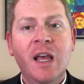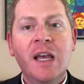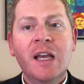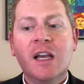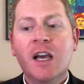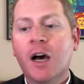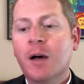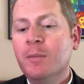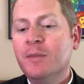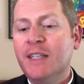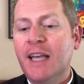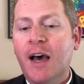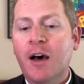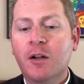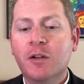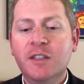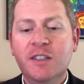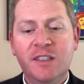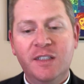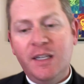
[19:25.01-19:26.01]
comes
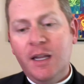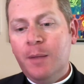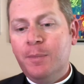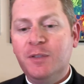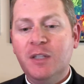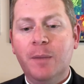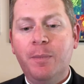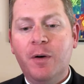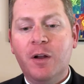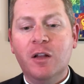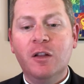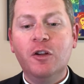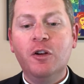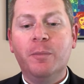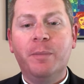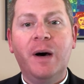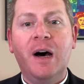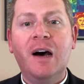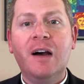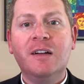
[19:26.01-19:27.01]
out, steps up on a little
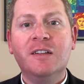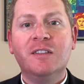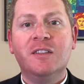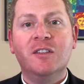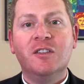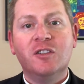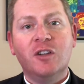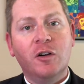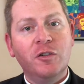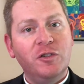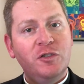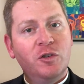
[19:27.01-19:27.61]
box and starts